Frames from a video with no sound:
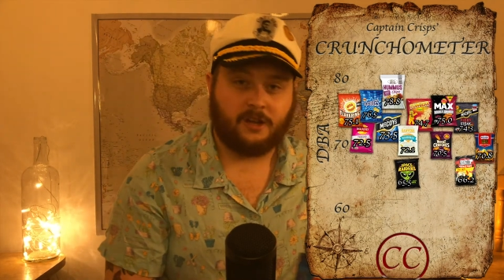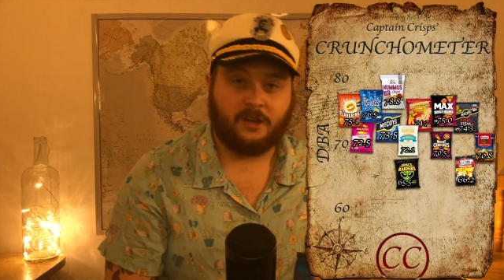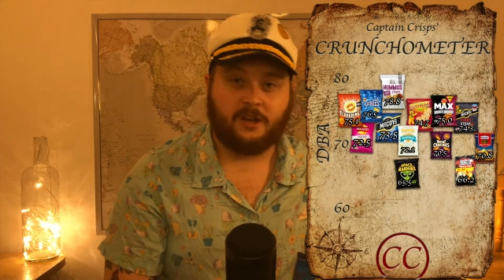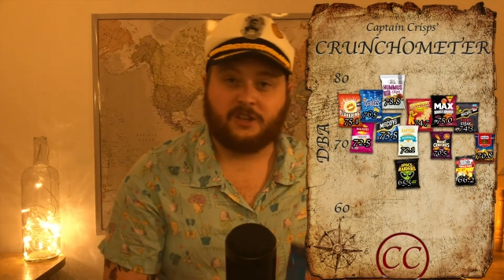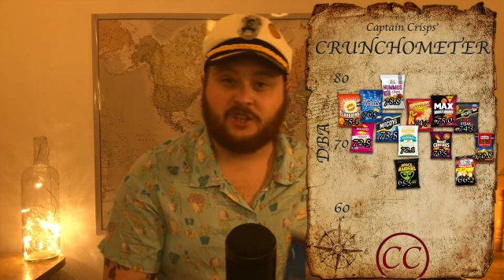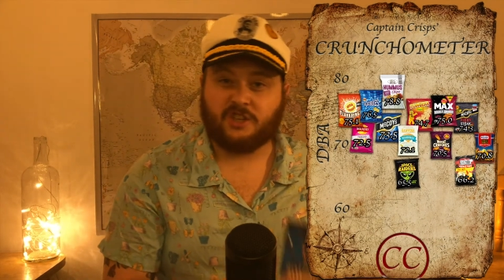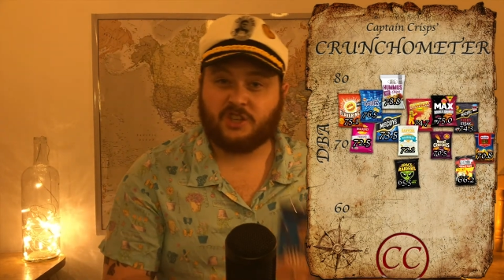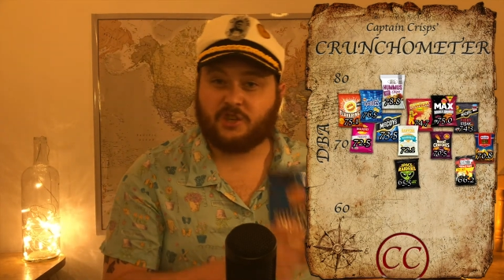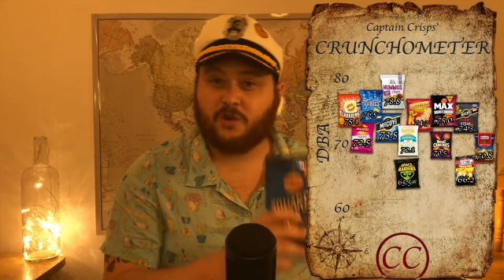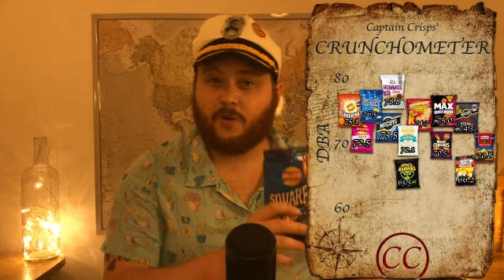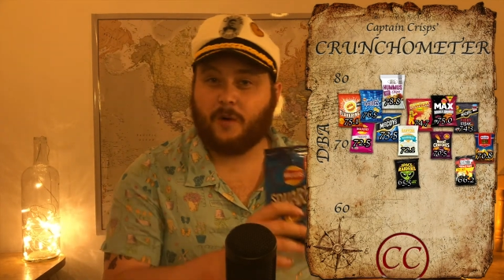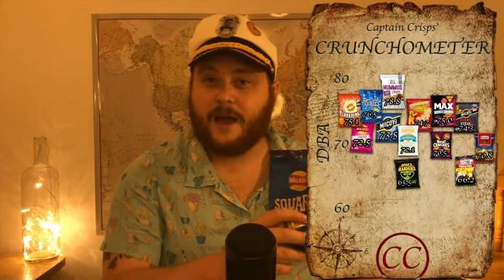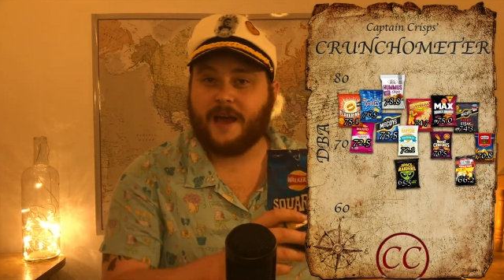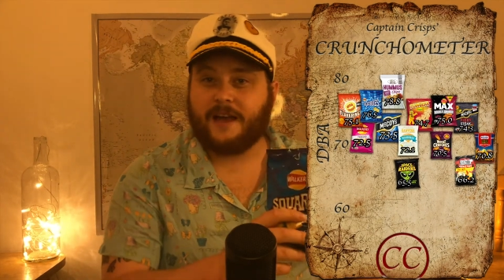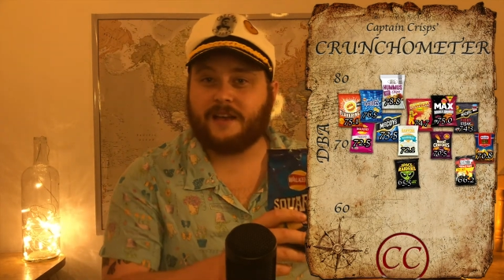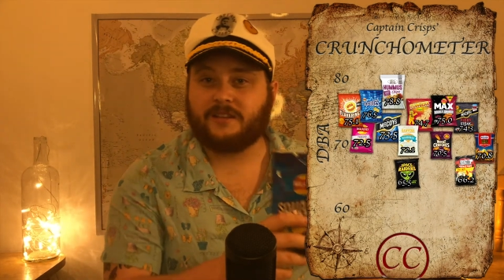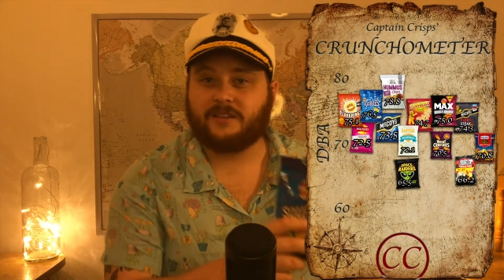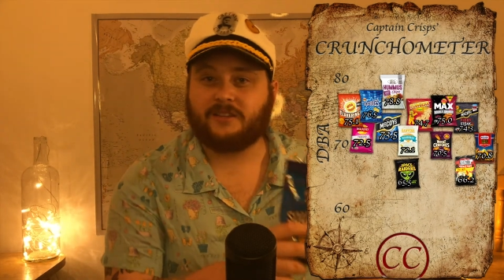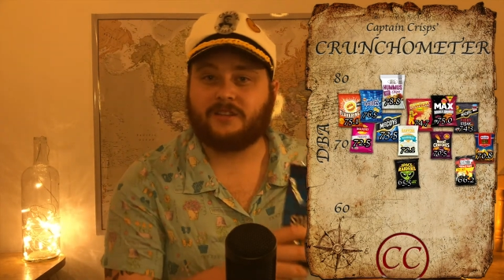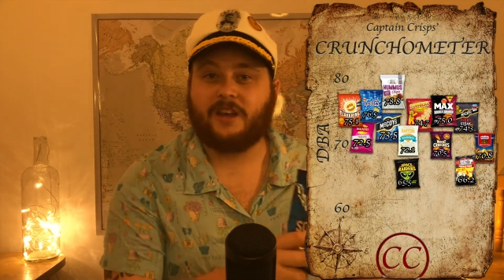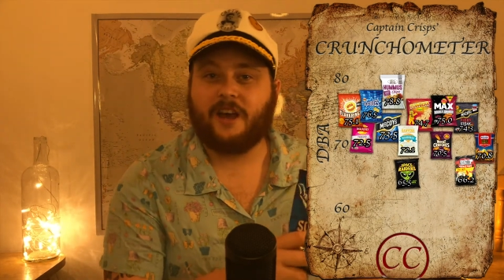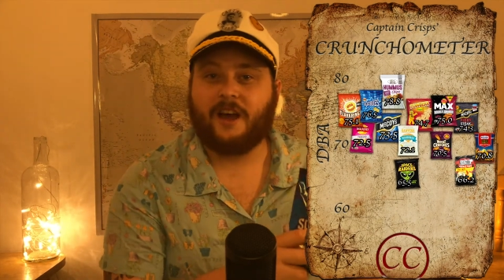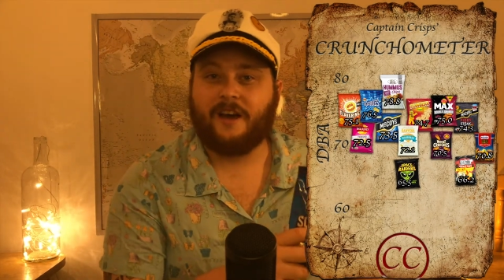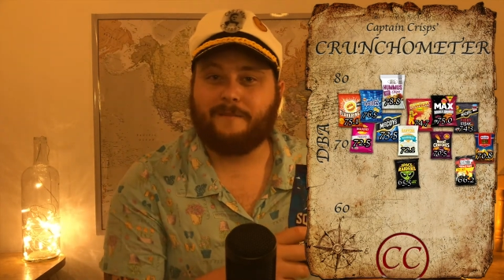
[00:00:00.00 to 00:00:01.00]

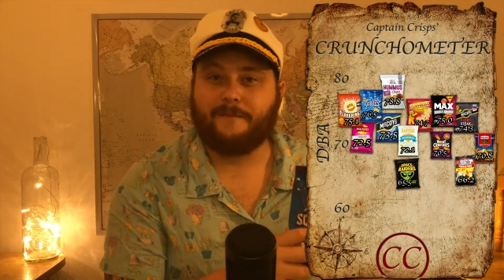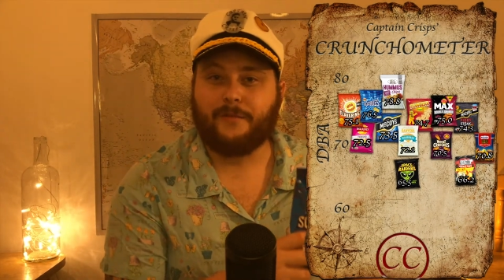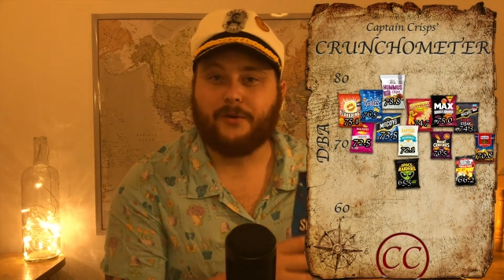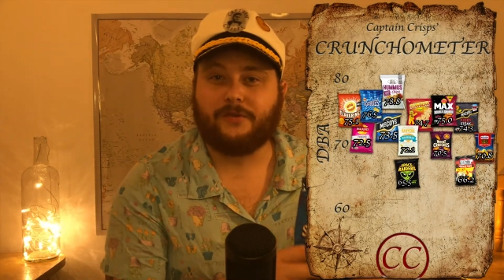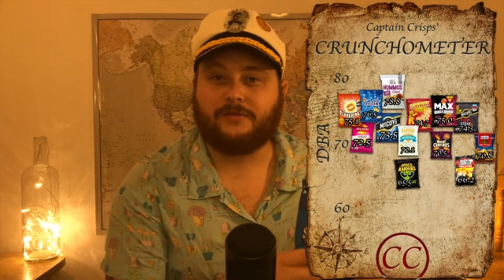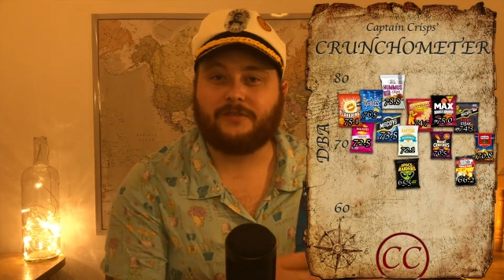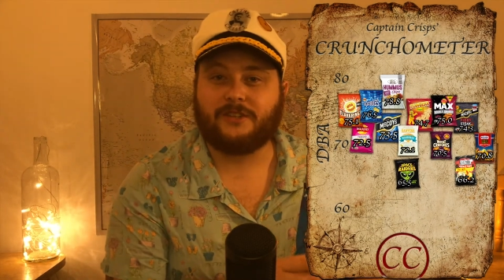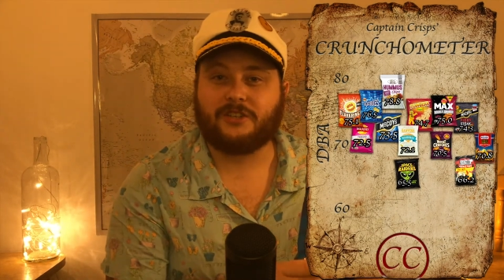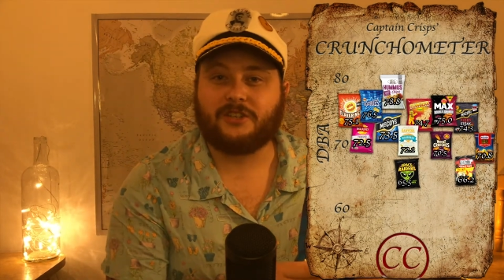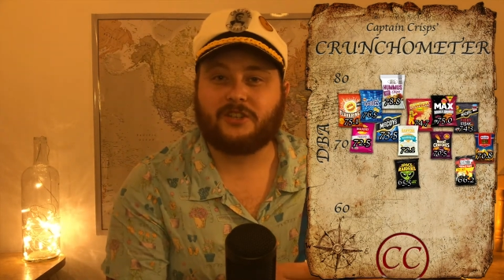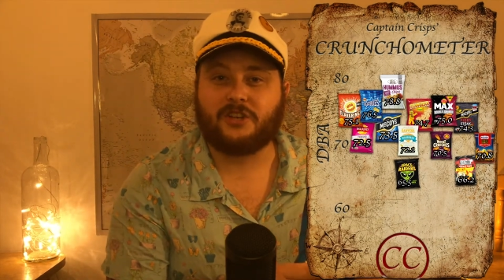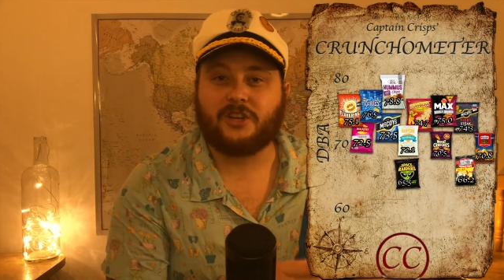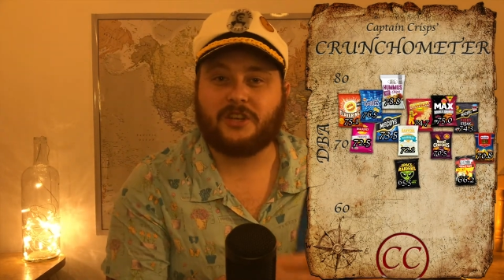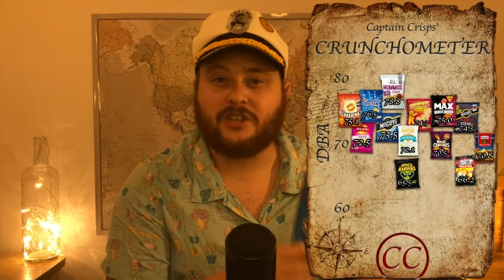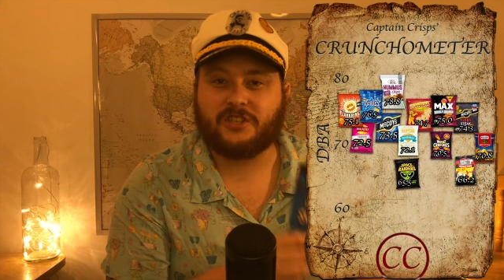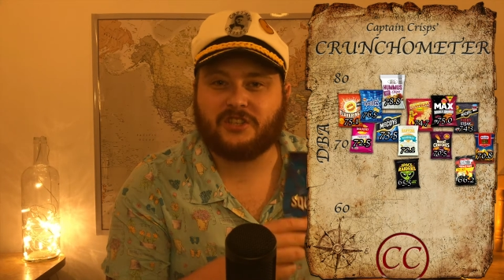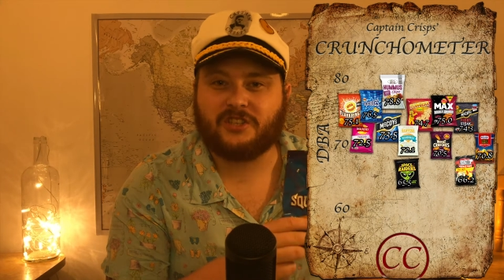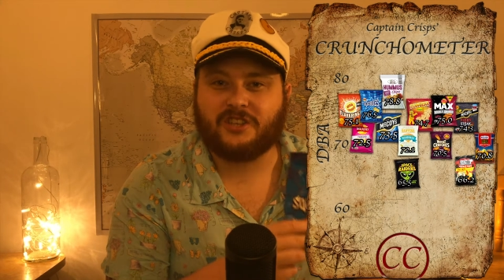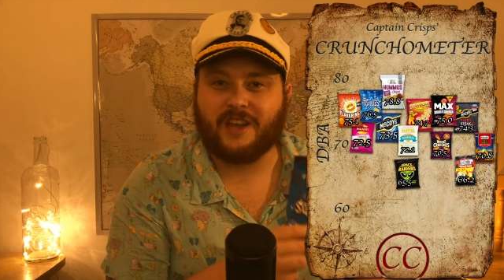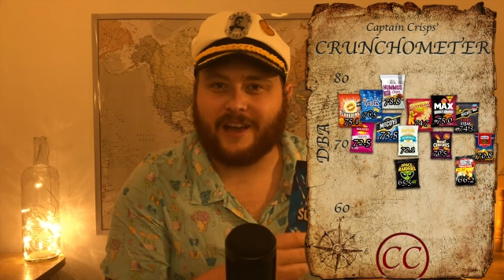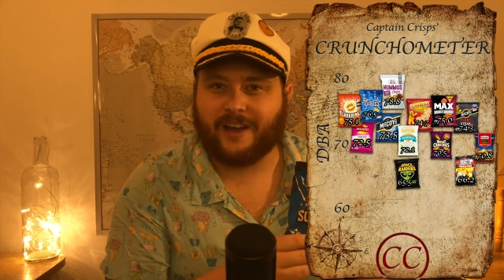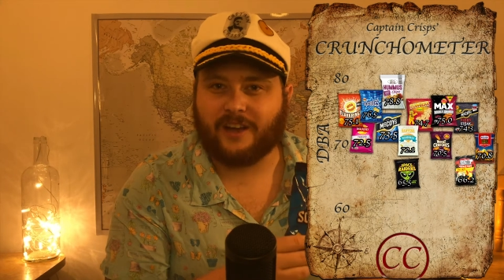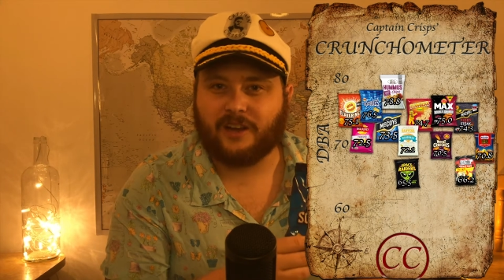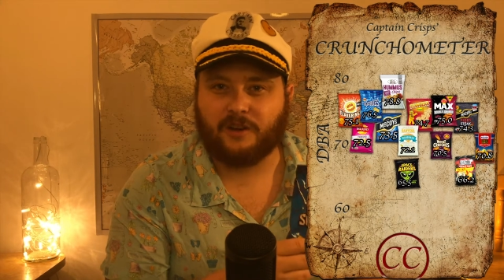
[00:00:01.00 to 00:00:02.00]
Squares have moved into
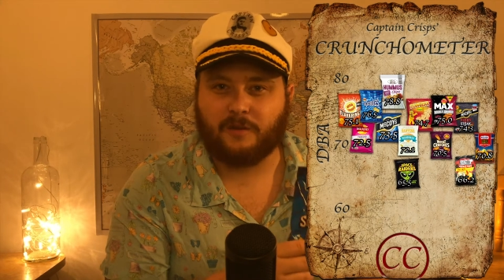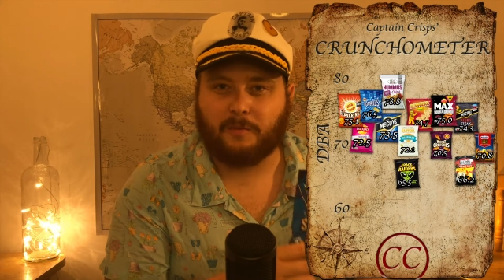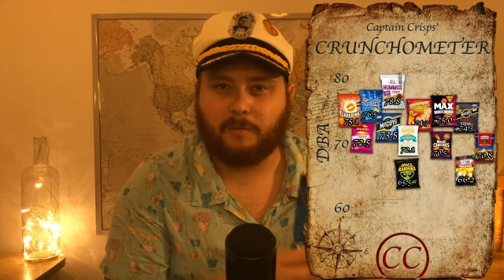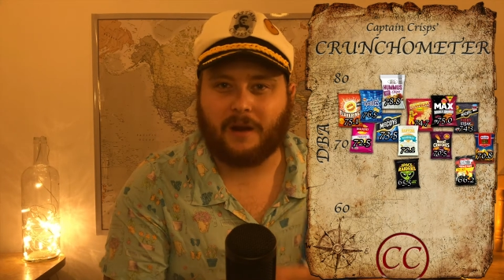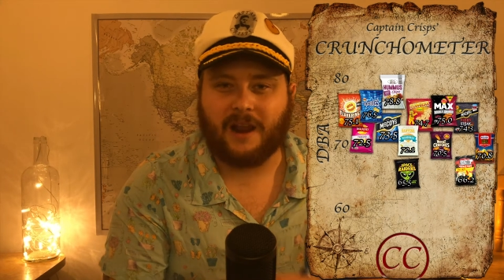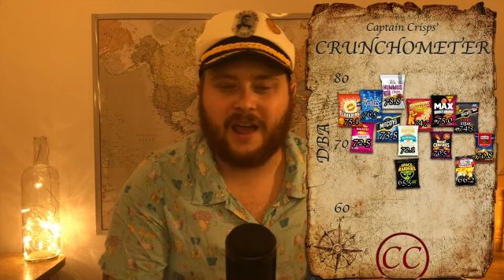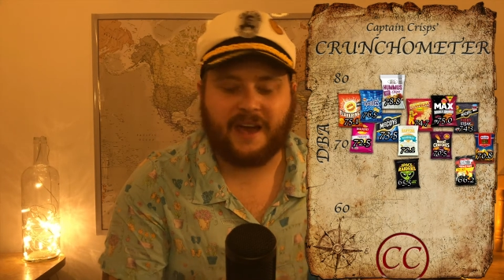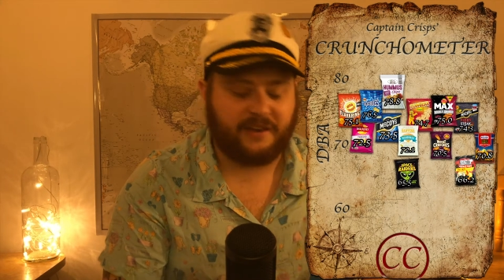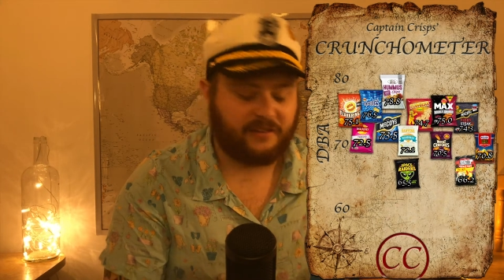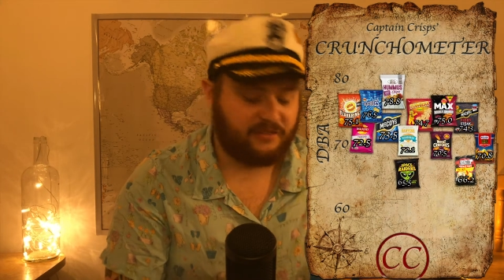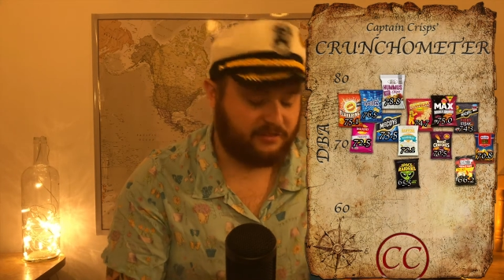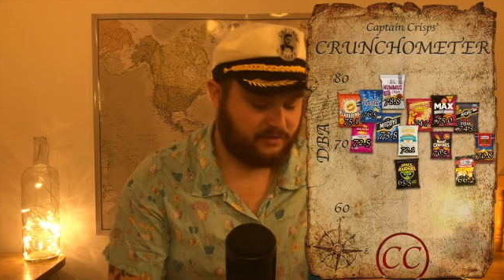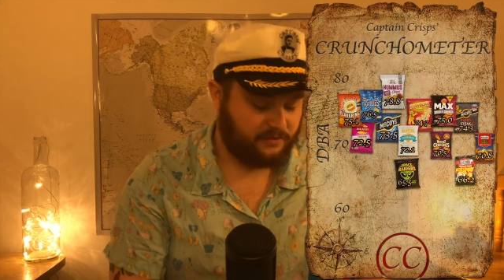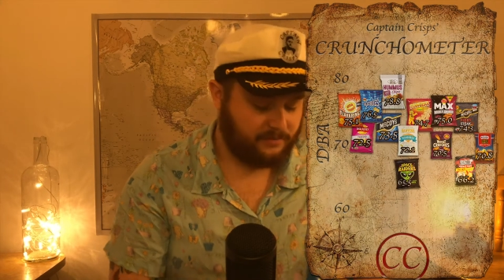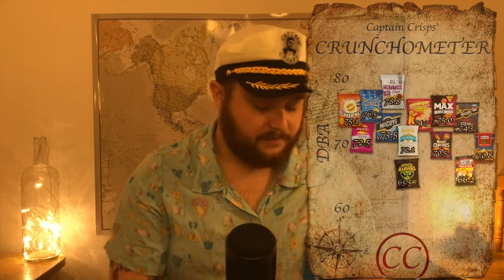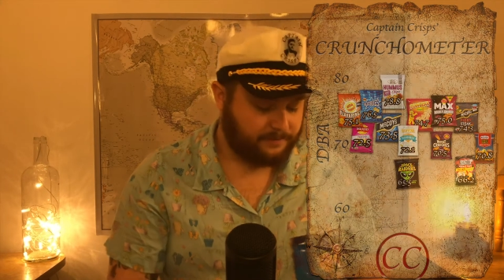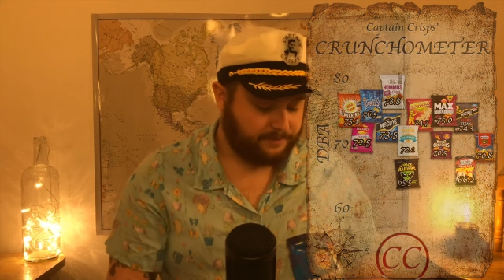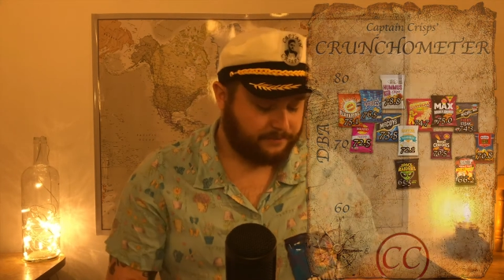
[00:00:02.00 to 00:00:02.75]
2nd place,